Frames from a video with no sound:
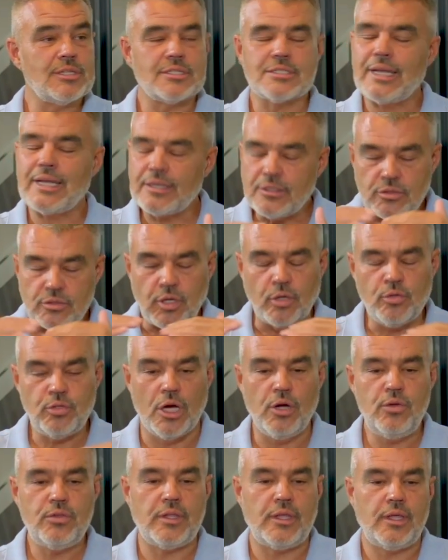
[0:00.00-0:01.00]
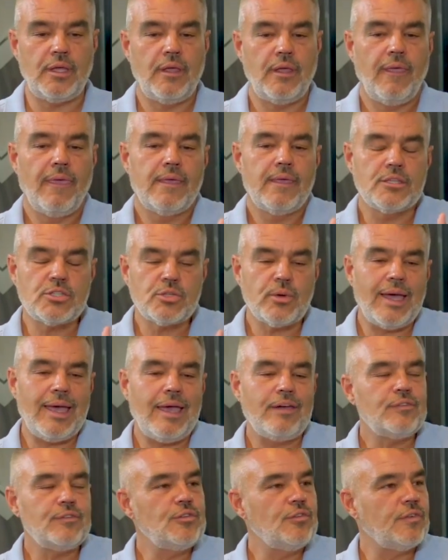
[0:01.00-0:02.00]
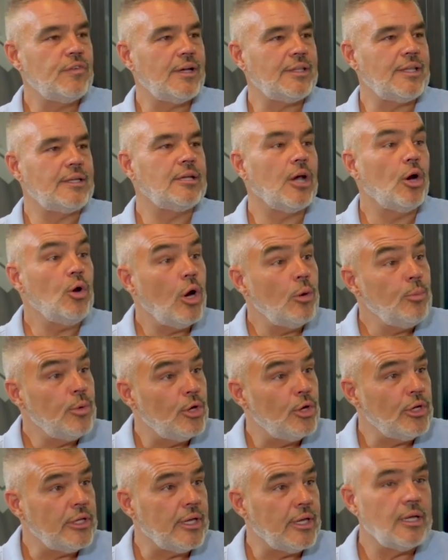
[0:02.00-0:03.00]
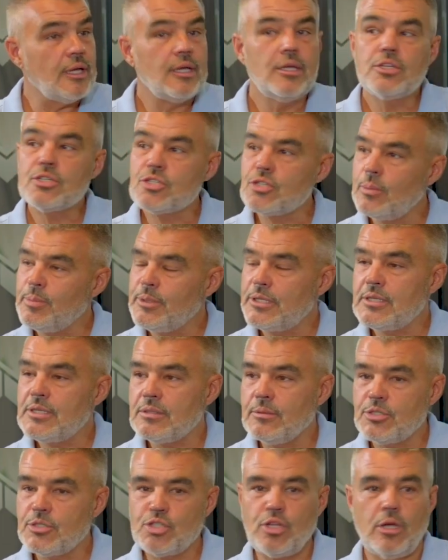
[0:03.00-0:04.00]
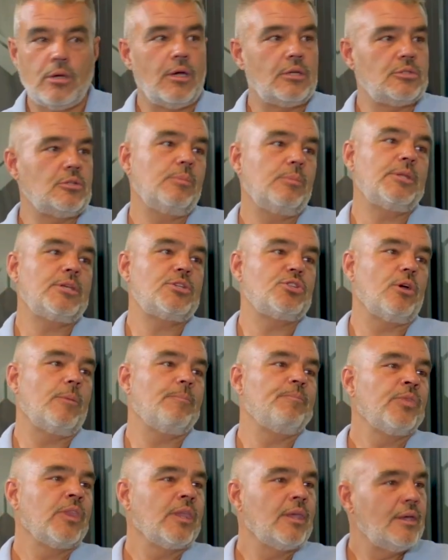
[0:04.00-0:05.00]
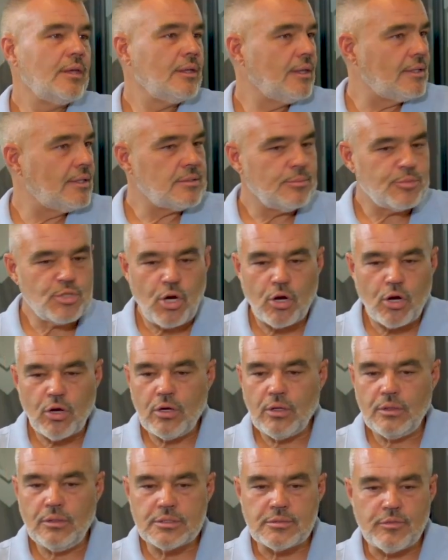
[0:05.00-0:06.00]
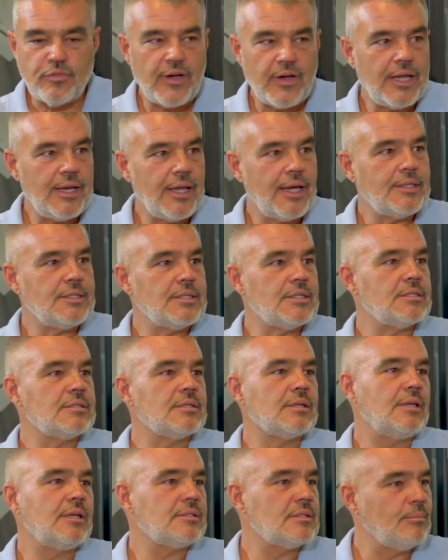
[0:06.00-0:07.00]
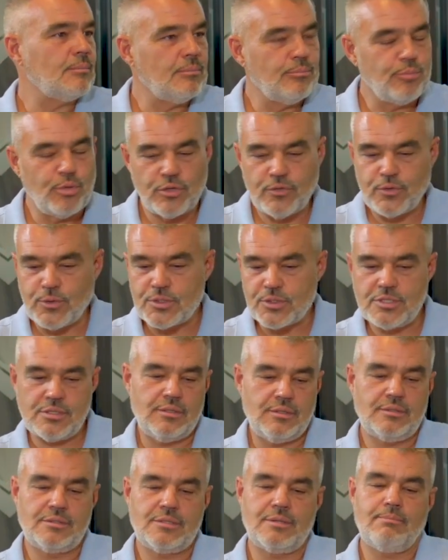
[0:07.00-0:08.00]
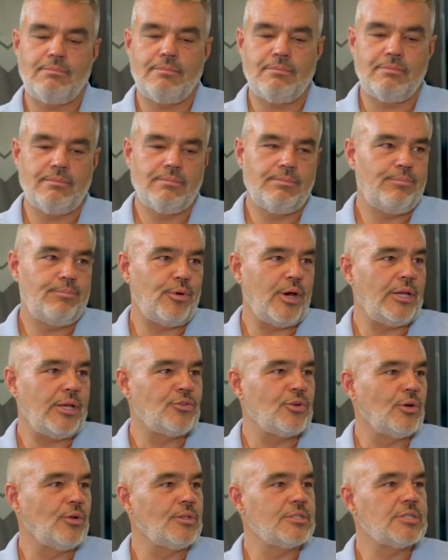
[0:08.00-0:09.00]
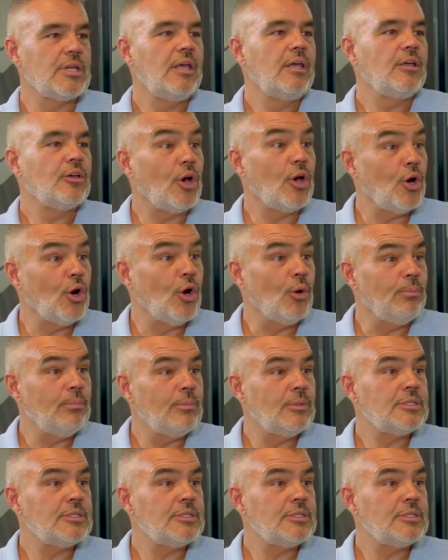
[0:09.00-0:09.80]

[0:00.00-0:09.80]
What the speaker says: It's like, don't go there. And so I have to find it. Go home earlier. Stop at the shop. Get some charcoal, some firelighters, get some boerewors and some bread rolls. Go home.